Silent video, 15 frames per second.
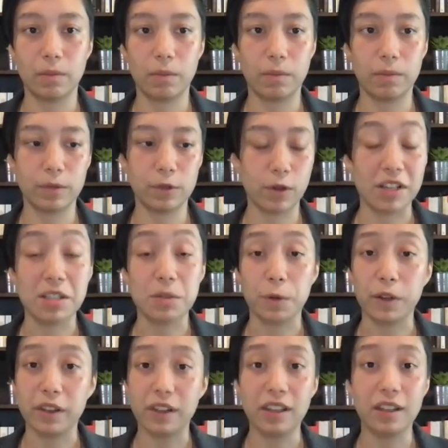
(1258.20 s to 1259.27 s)

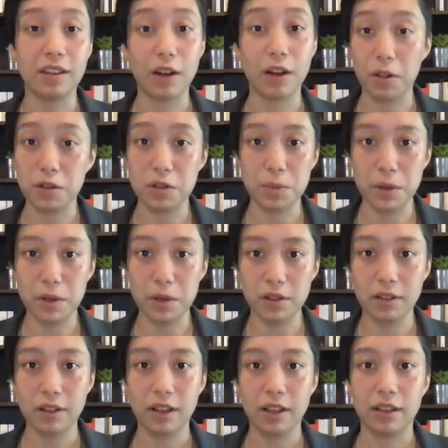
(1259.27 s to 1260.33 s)
trustworthy, knowledgeable,
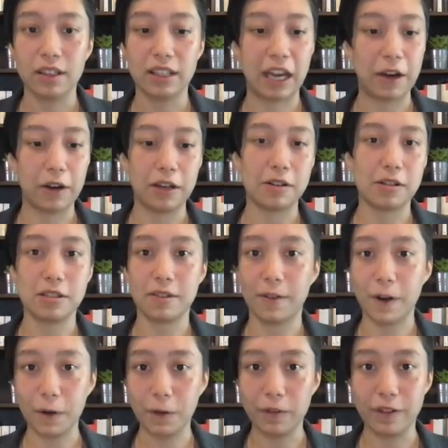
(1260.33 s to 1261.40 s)
the carriers of
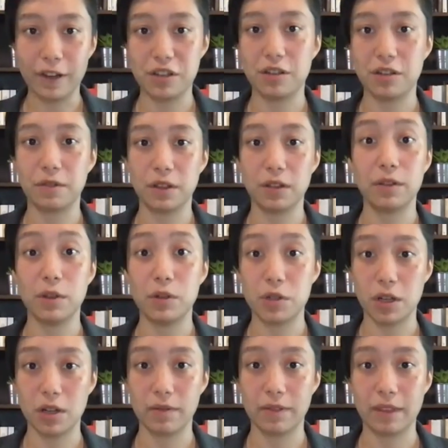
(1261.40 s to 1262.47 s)
our own vision for the
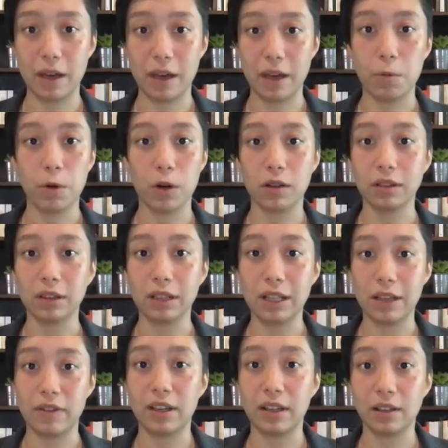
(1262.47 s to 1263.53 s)
future, that we're
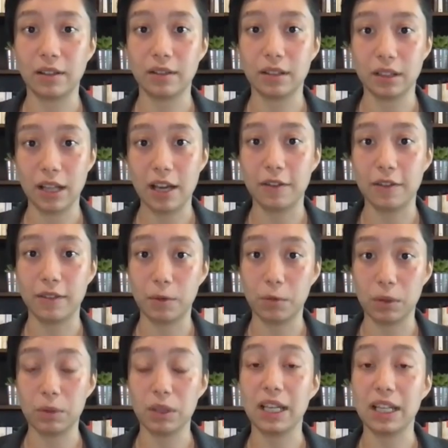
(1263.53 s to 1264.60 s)
living the life that we would like